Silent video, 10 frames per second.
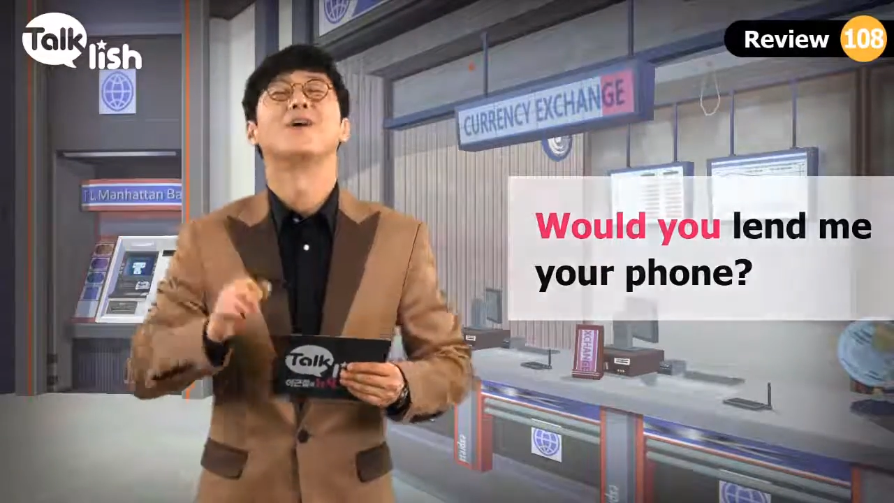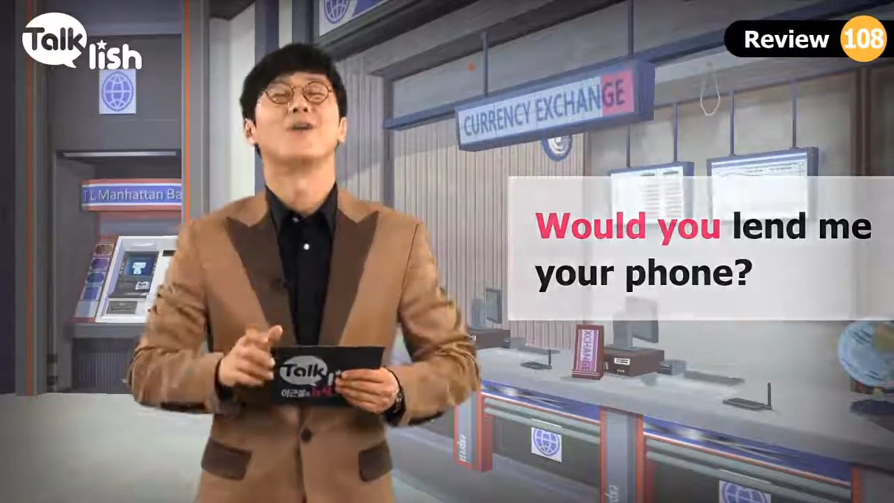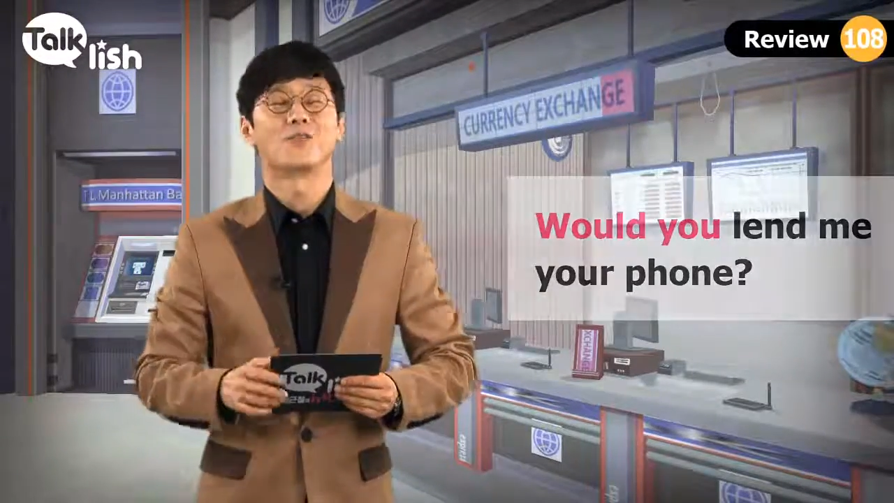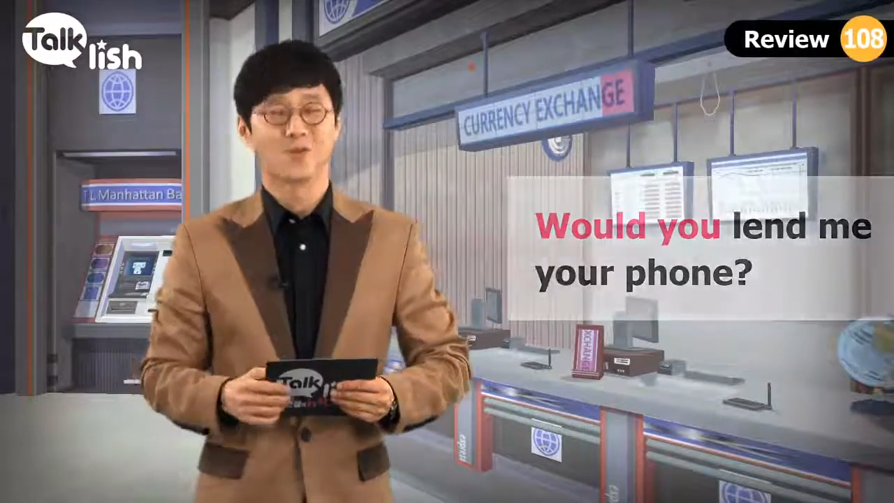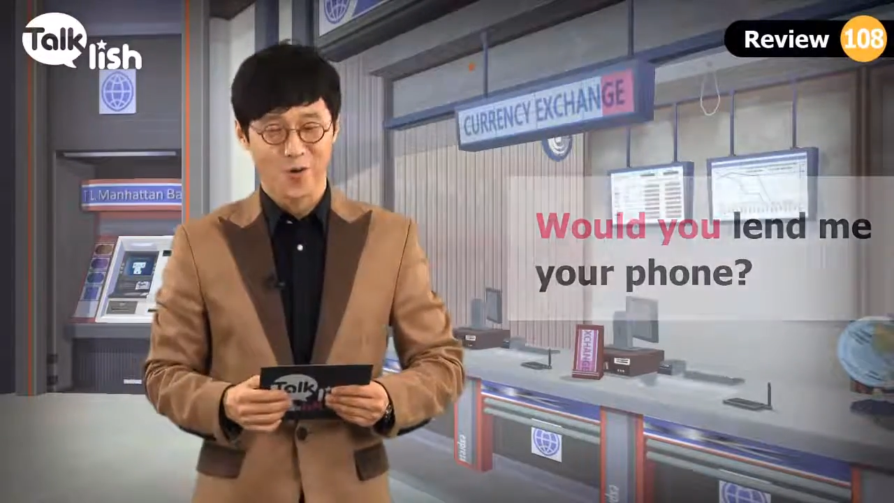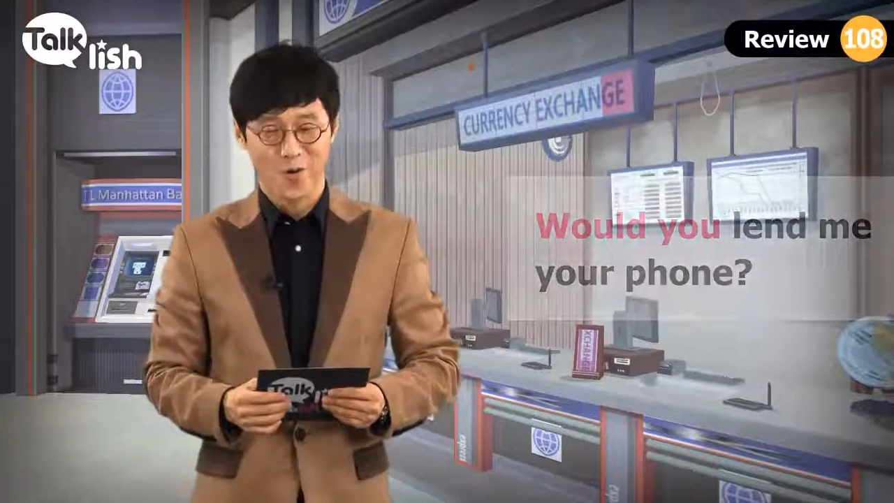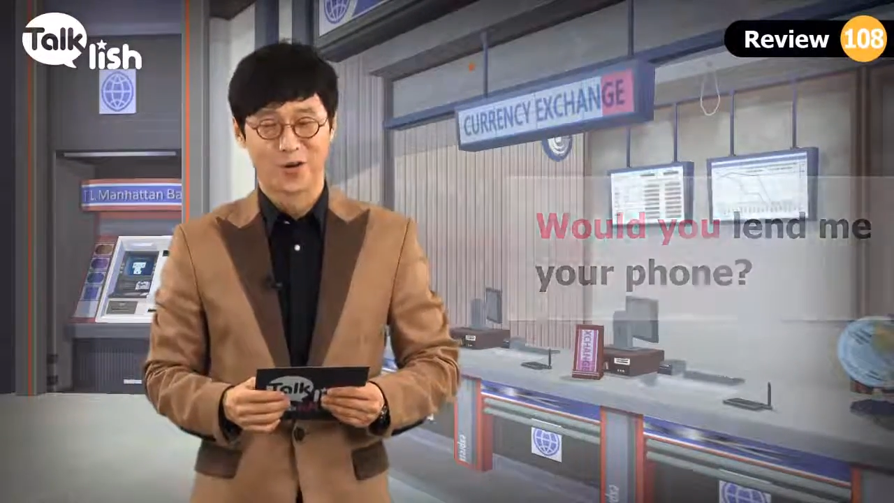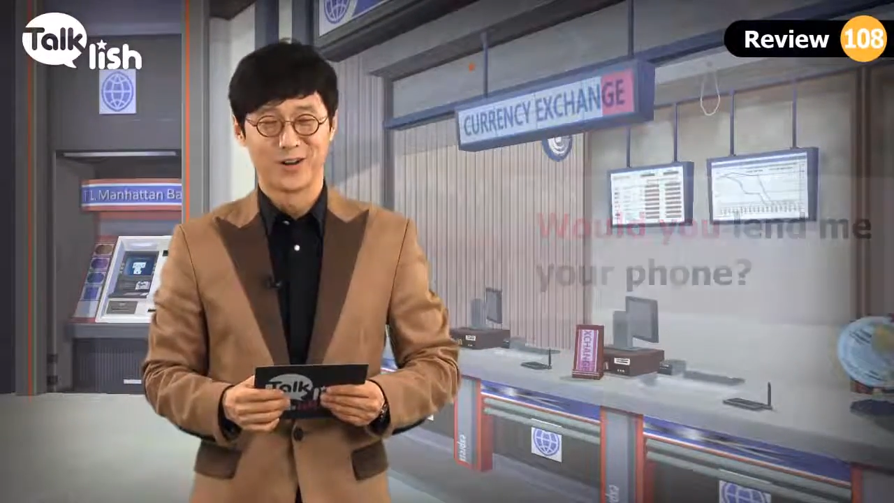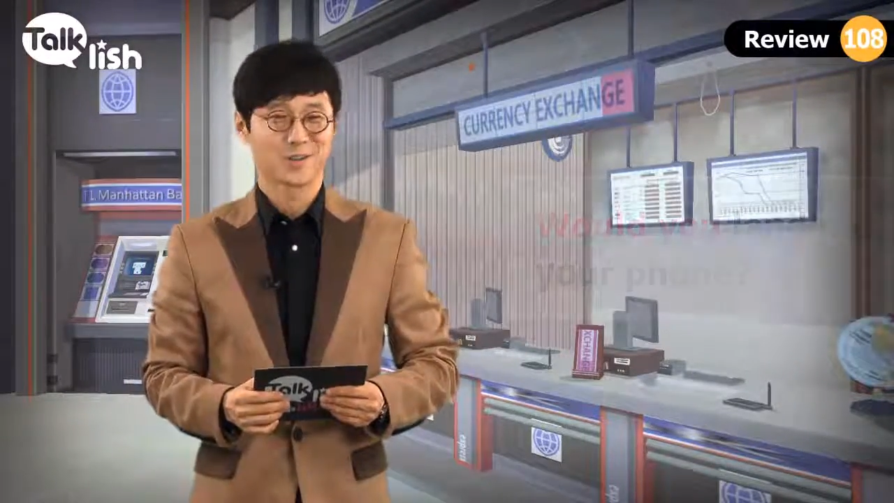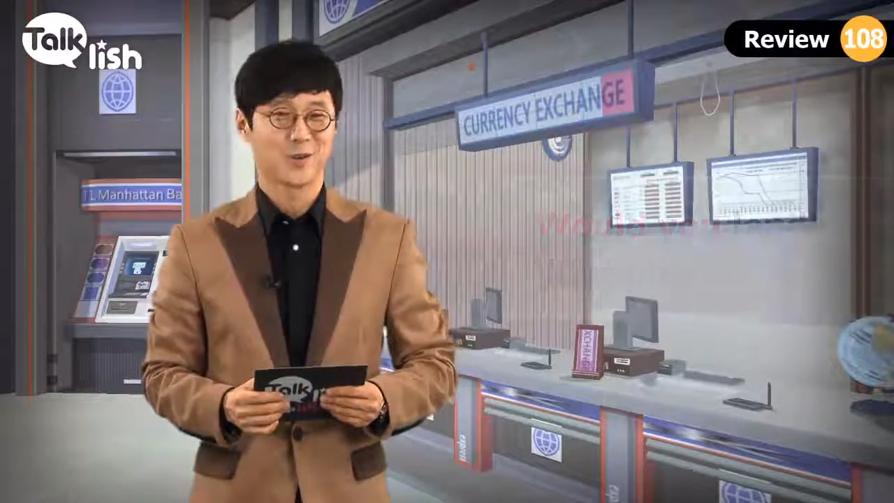Of
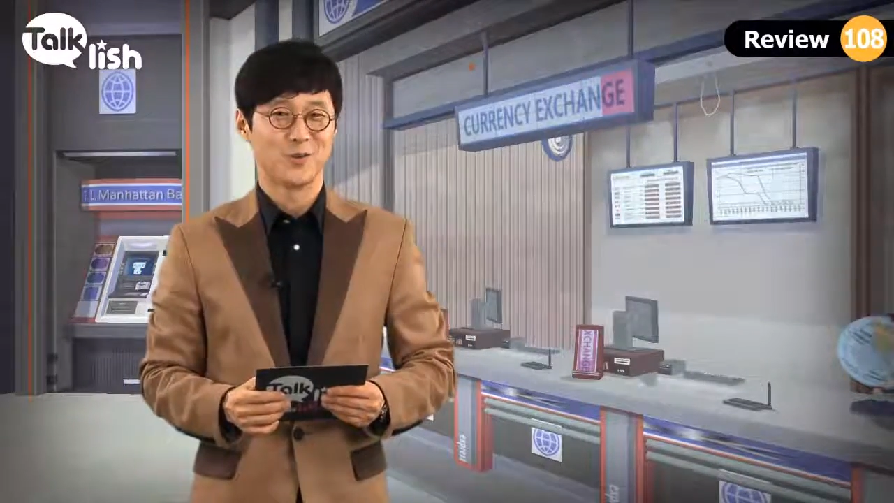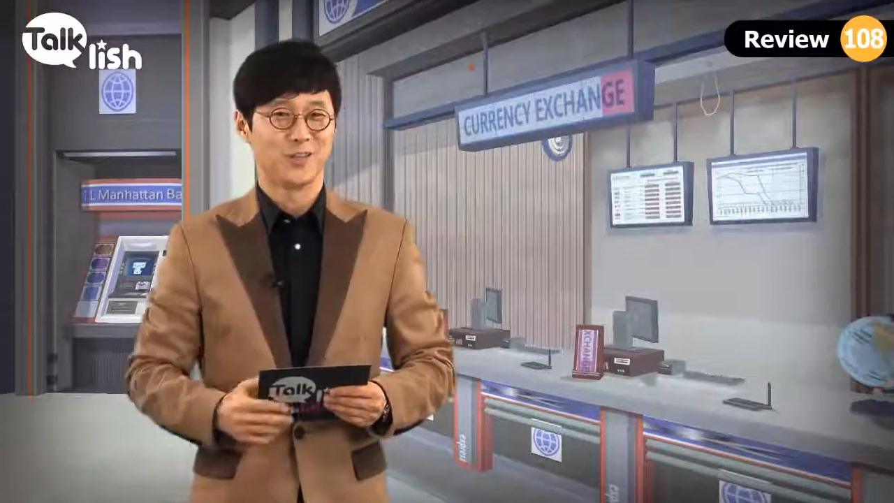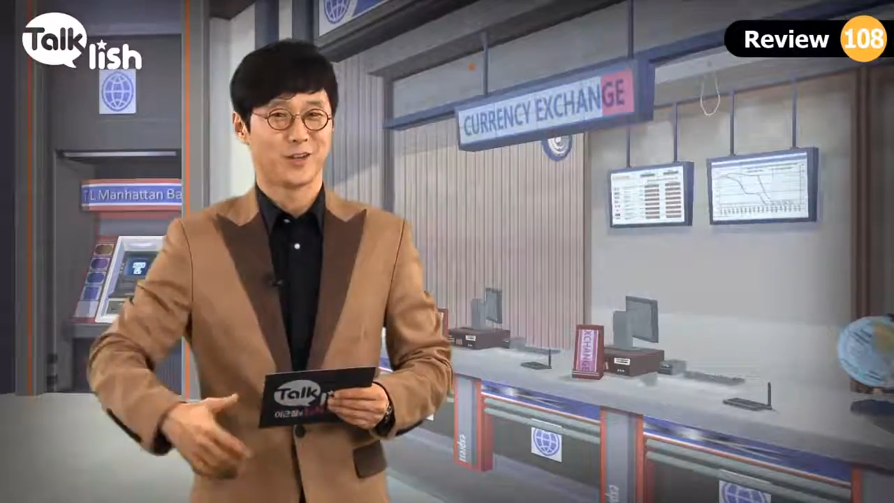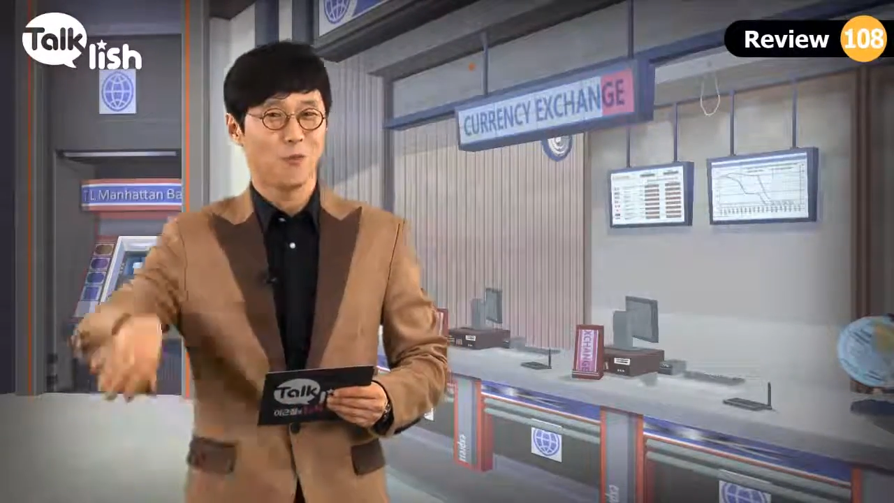course, so you did